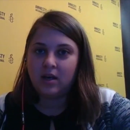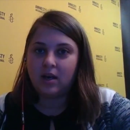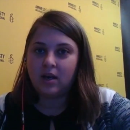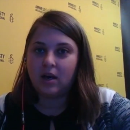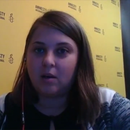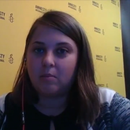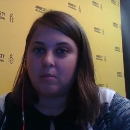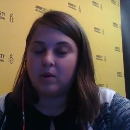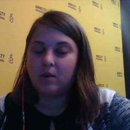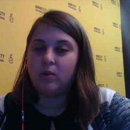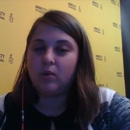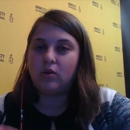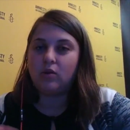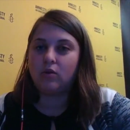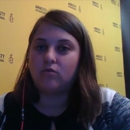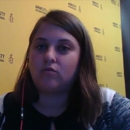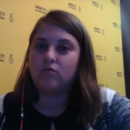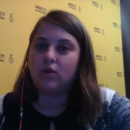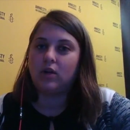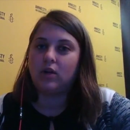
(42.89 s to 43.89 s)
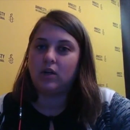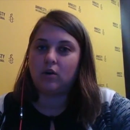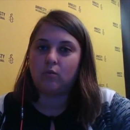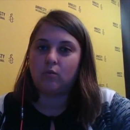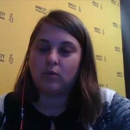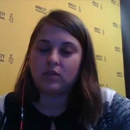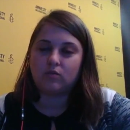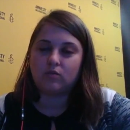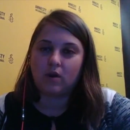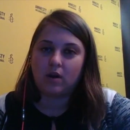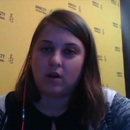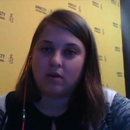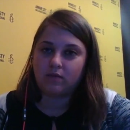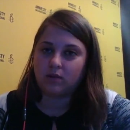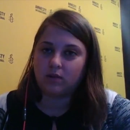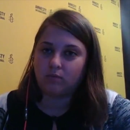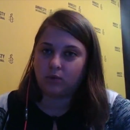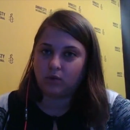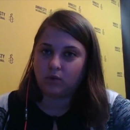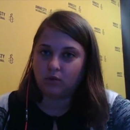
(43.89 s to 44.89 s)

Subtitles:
but we don't really know what's relevant.